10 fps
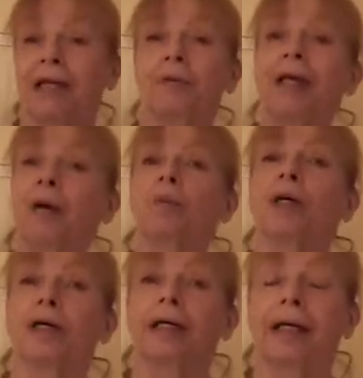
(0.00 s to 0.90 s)
know,
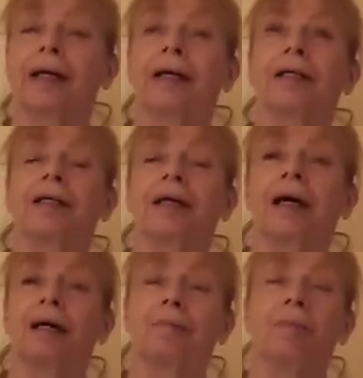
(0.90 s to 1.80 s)
networking, and
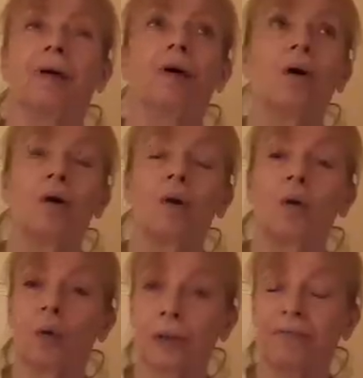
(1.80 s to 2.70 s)

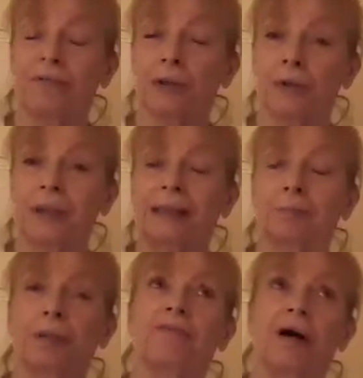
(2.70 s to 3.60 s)
all the food is
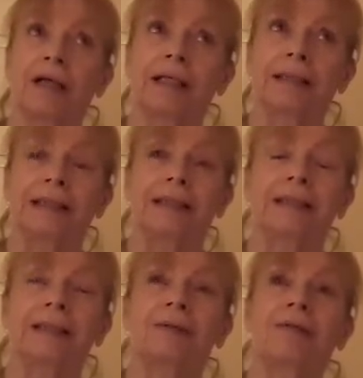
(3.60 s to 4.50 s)

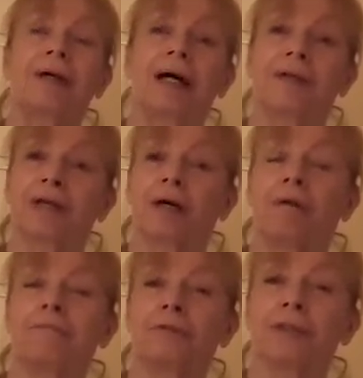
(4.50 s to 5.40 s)
provided at the
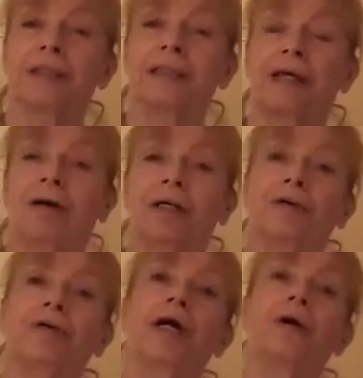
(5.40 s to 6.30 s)
conference site.
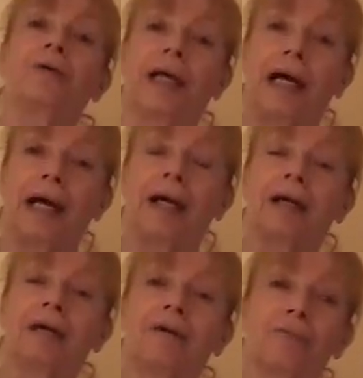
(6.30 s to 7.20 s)
You can go there
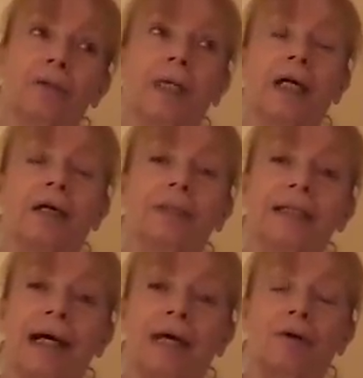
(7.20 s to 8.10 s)
from your
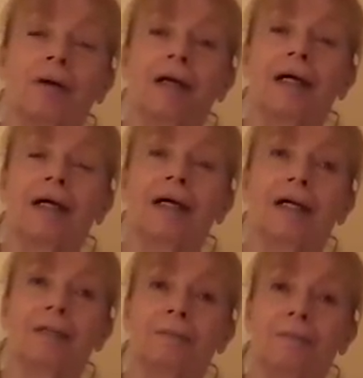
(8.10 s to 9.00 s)
hotel,
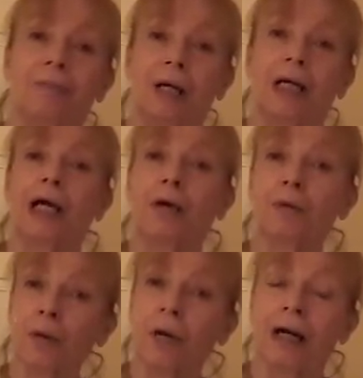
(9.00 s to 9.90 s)
a
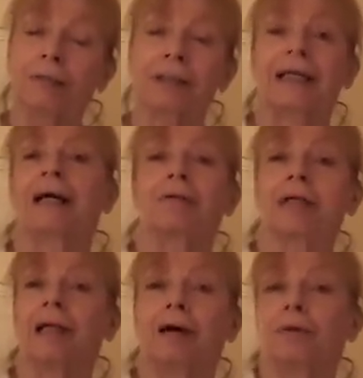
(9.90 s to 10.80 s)
local hotel,
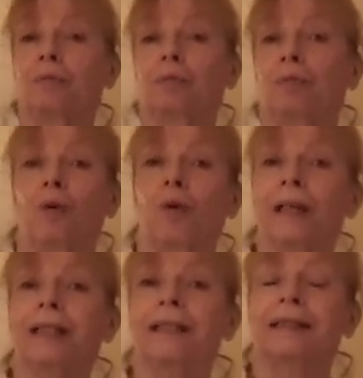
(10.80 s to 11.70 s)
you know,
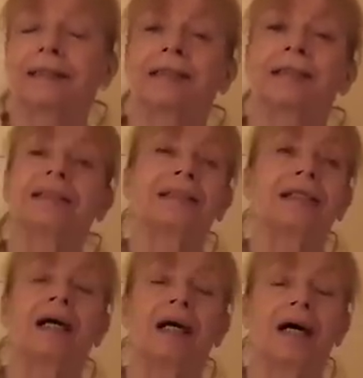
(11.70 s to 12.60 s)
walking distance,
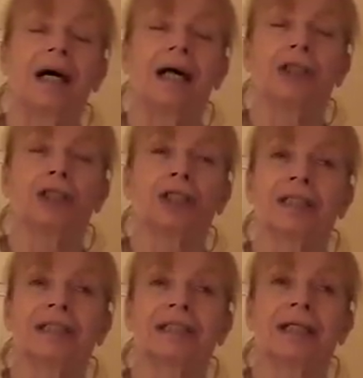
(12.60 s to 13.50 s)
and
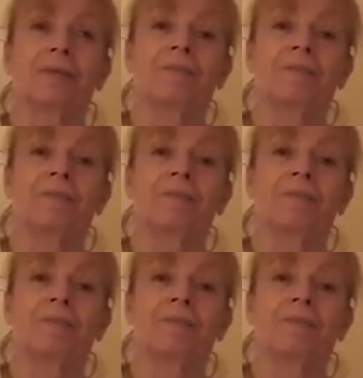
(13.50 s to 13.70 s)
just